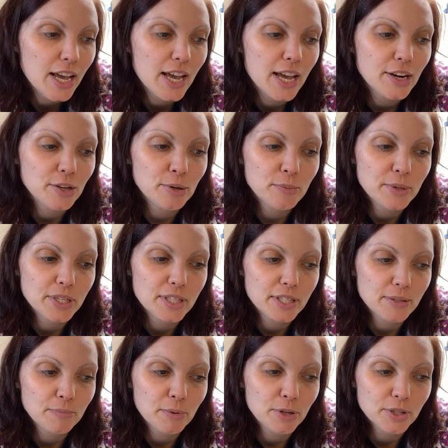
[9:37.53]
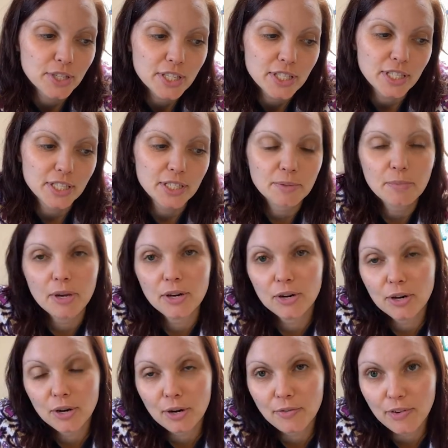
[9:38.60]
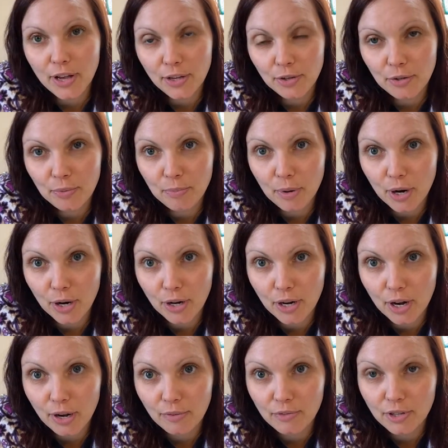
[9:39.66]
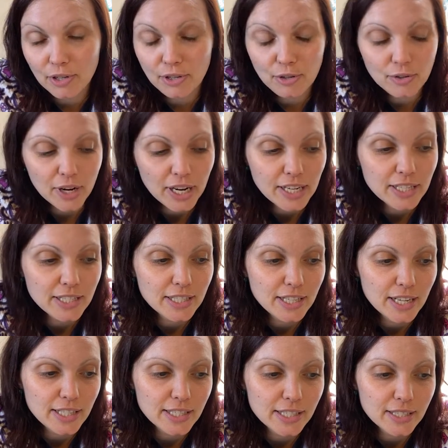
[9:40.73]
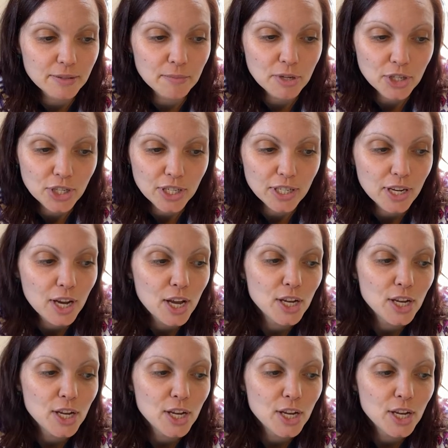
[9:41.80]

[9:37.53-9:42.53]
and her persistence made her a valued part of the United States' mission